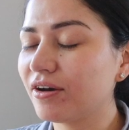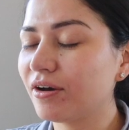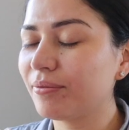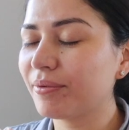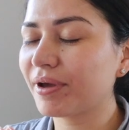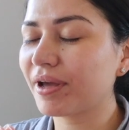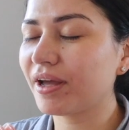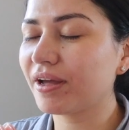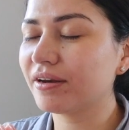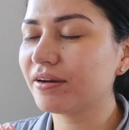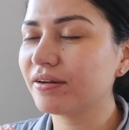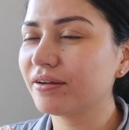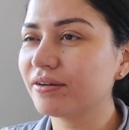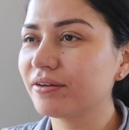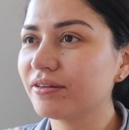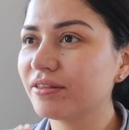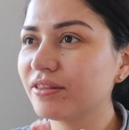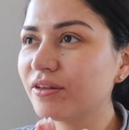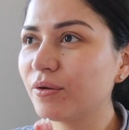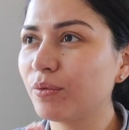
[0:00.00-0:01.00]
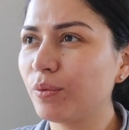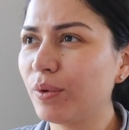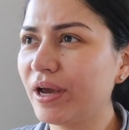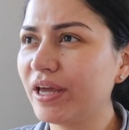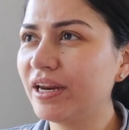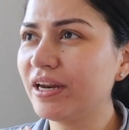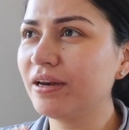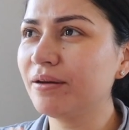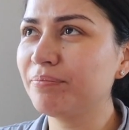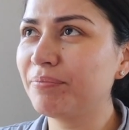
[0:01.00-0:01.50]
oh my god, the
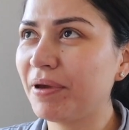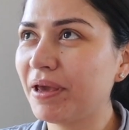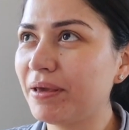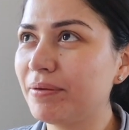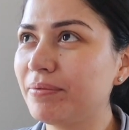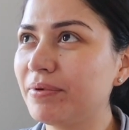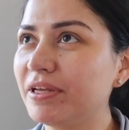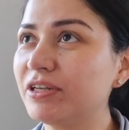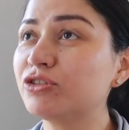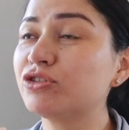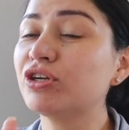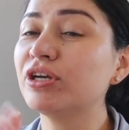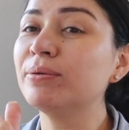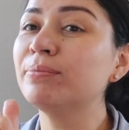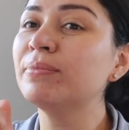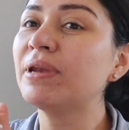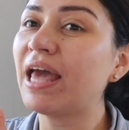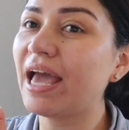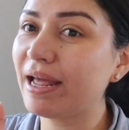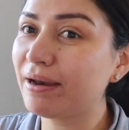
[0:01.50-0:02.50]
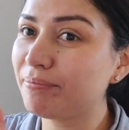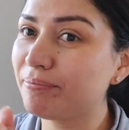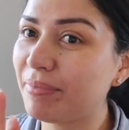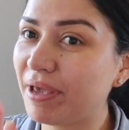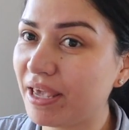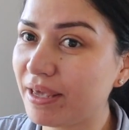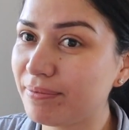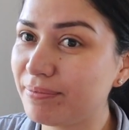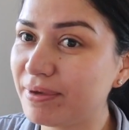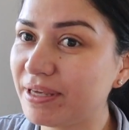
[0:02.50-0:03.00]
weighted baby, Dreamland
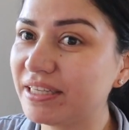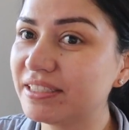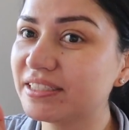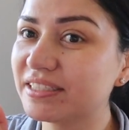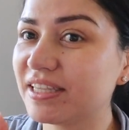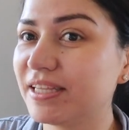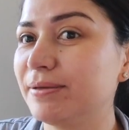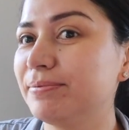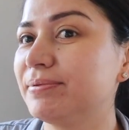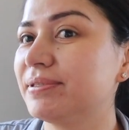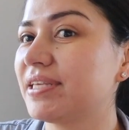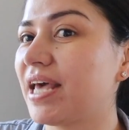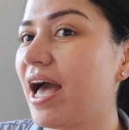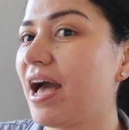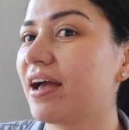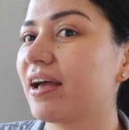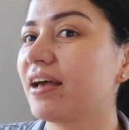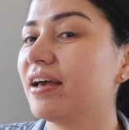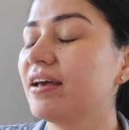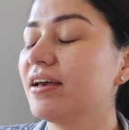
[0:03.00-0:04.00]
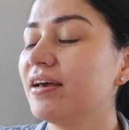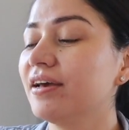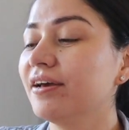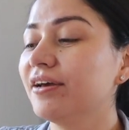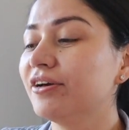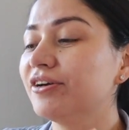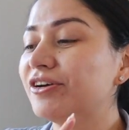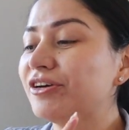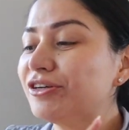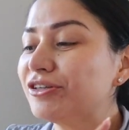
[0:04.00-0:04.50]
baby sleep sack.
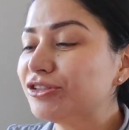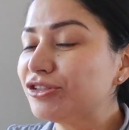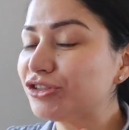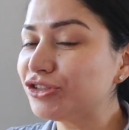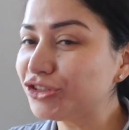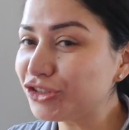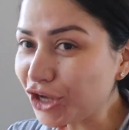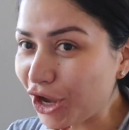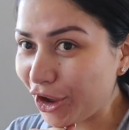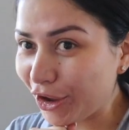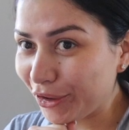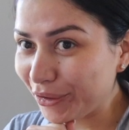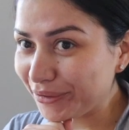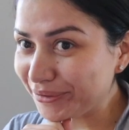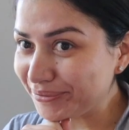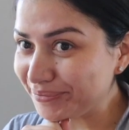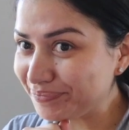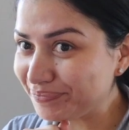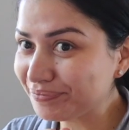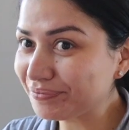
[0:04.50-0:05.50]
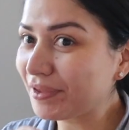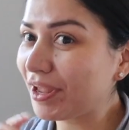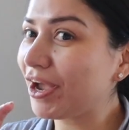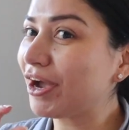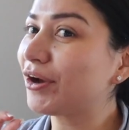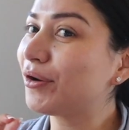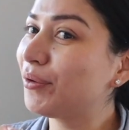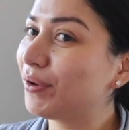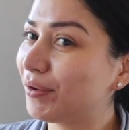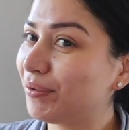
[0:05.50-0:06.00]
So,
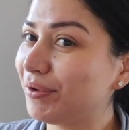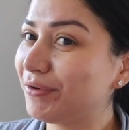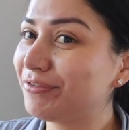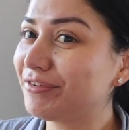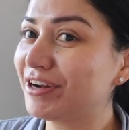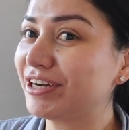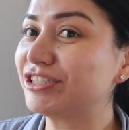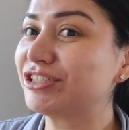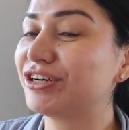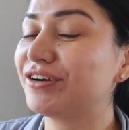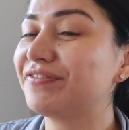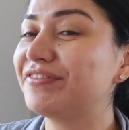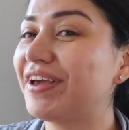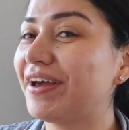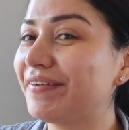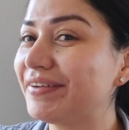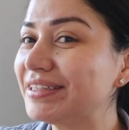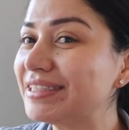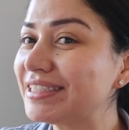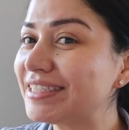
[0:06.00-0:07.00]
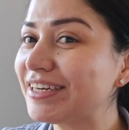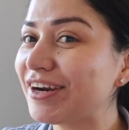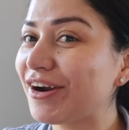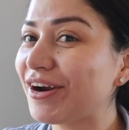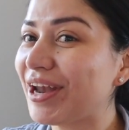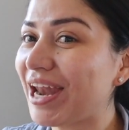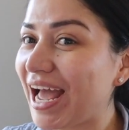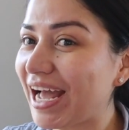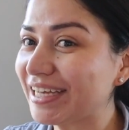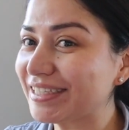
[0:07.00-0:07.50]
a quick refresher, if you haven't seen
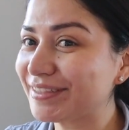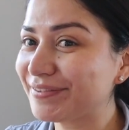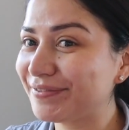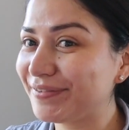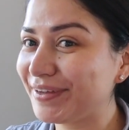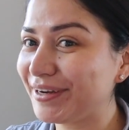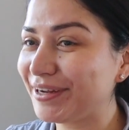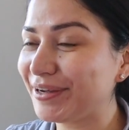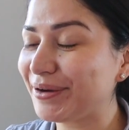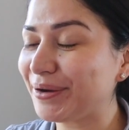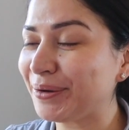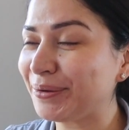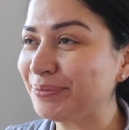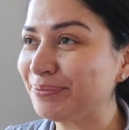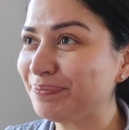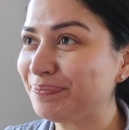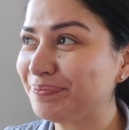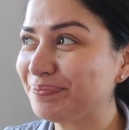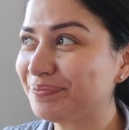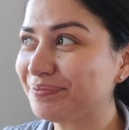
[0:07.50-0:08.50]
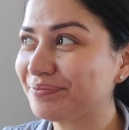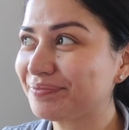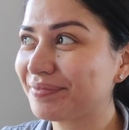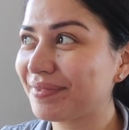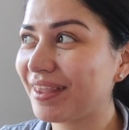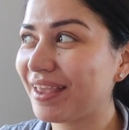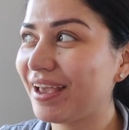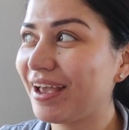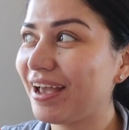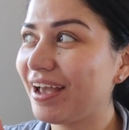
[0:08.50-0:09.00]
our last video
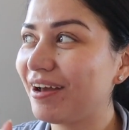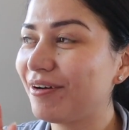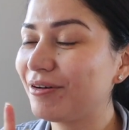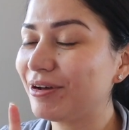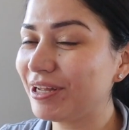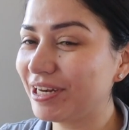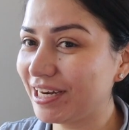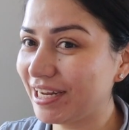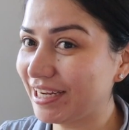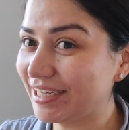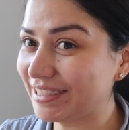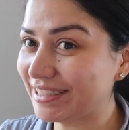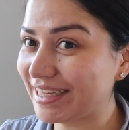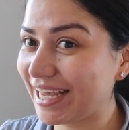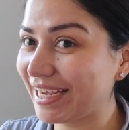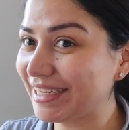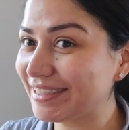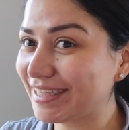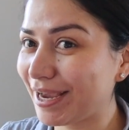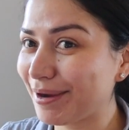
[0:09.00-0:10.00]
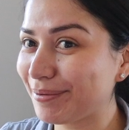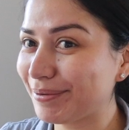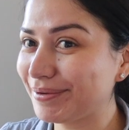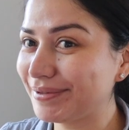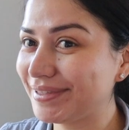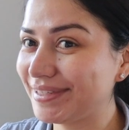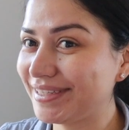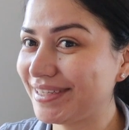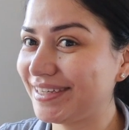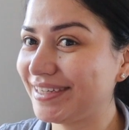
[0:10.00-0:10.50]
in his nighttime
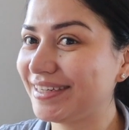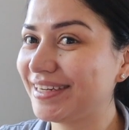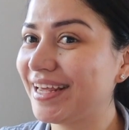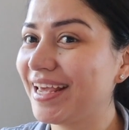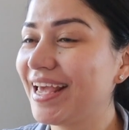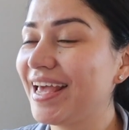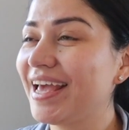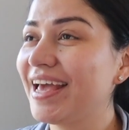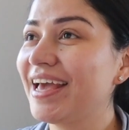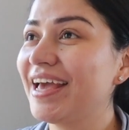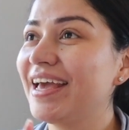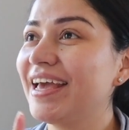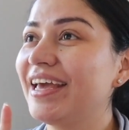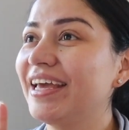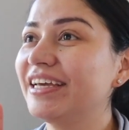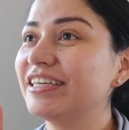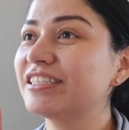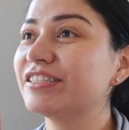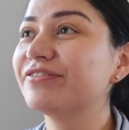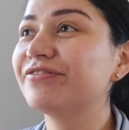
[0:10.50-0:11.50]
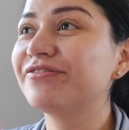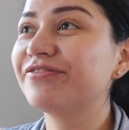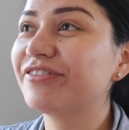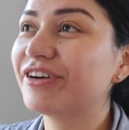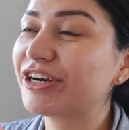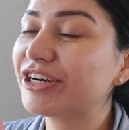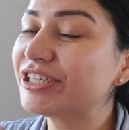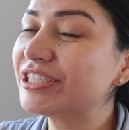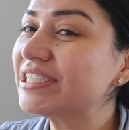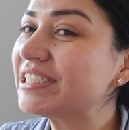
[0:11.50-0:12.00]
routine, his
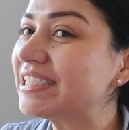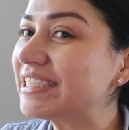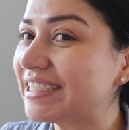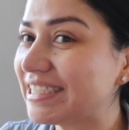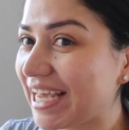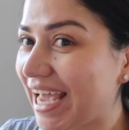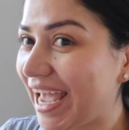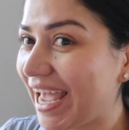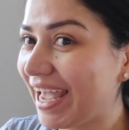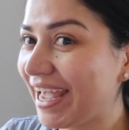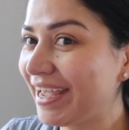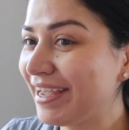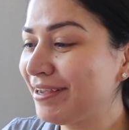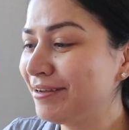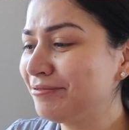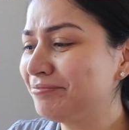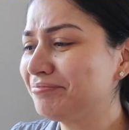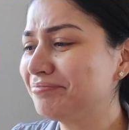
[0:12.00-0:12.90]
first day